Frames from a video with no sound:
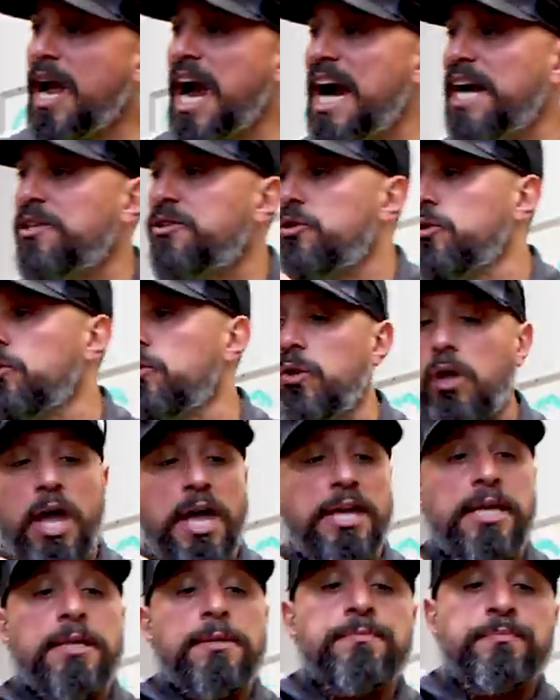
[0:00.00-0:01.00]
I do
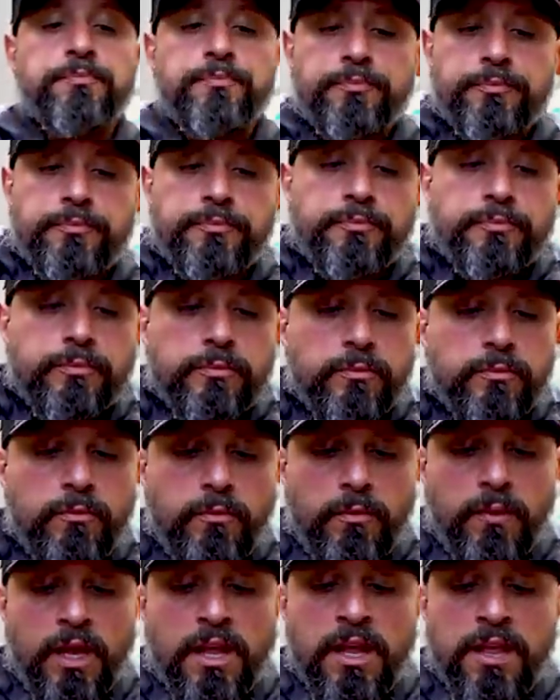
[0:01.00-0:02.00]
like
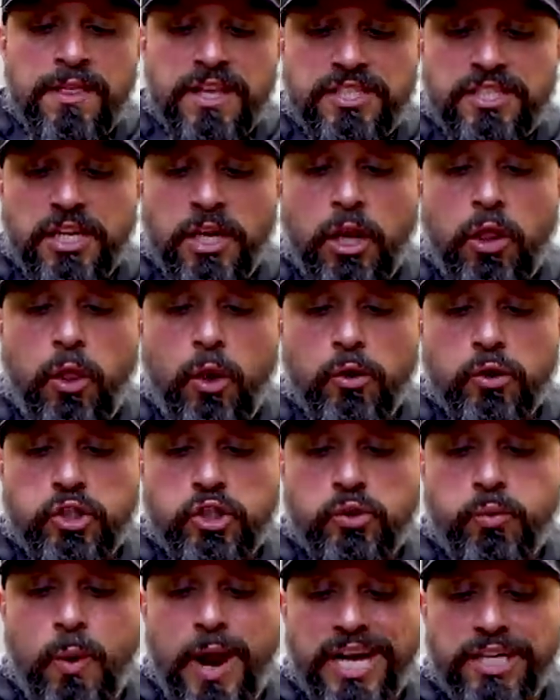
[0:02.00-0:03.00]
this
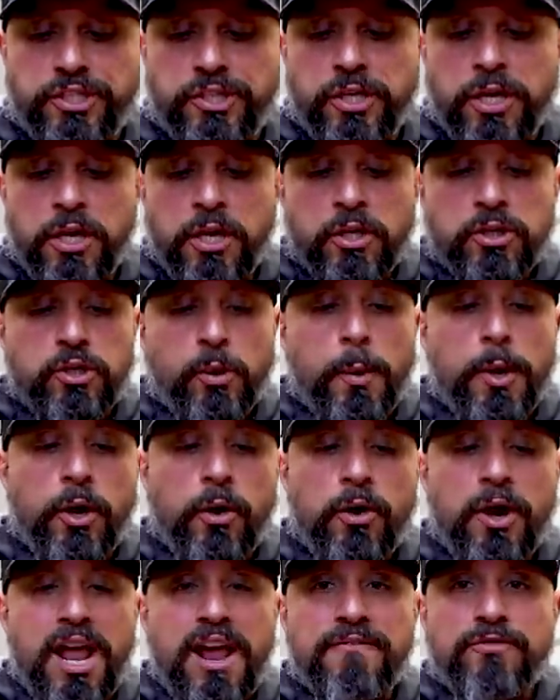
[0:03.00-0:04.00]
enclosed switch, so we
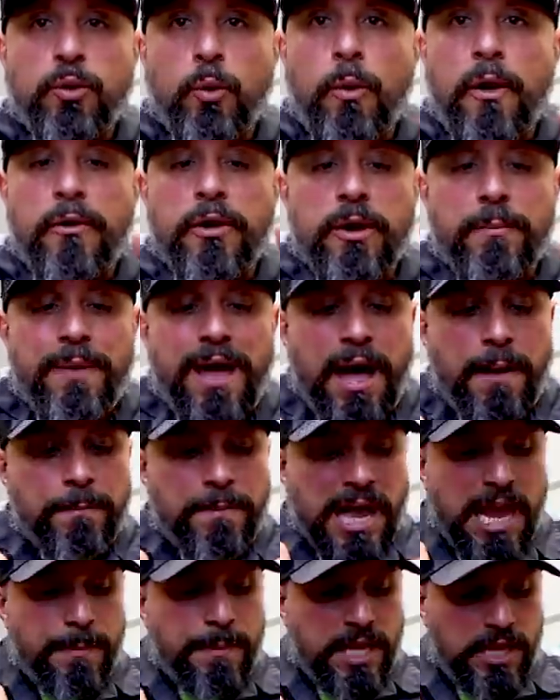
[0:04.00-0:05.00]
don't have to worry
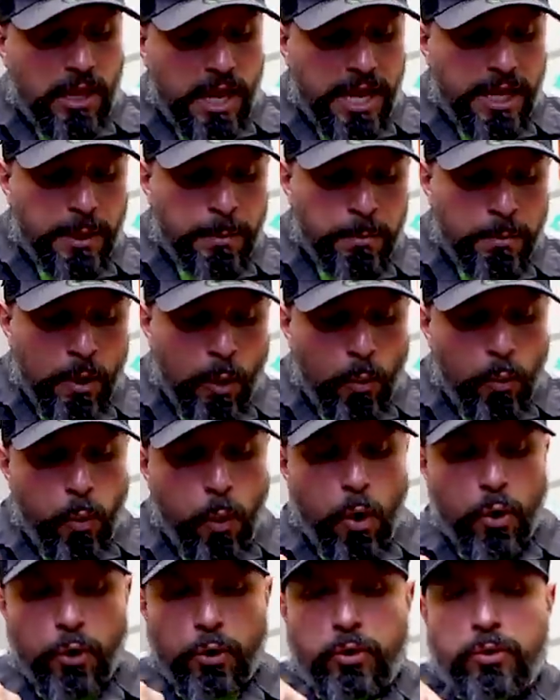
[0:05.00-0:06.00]
about maybe like
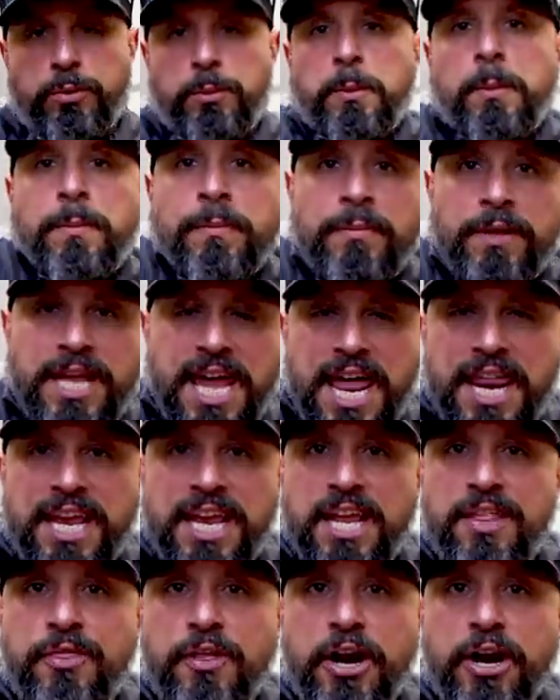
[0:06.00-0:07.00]
water
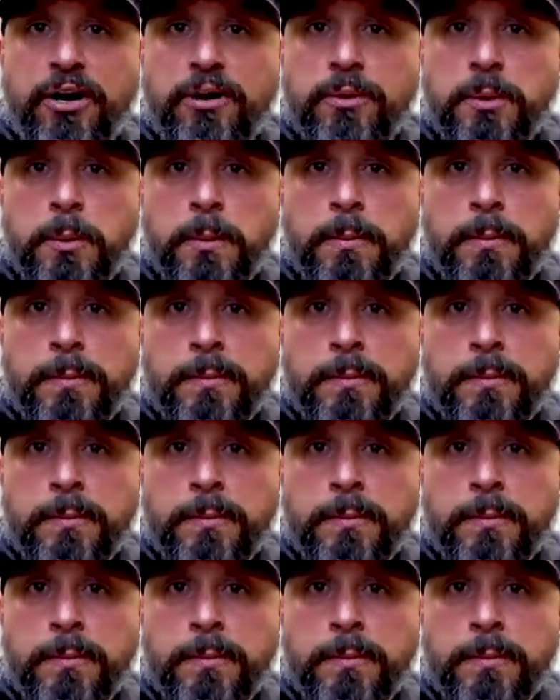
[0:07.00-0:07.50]
getting in there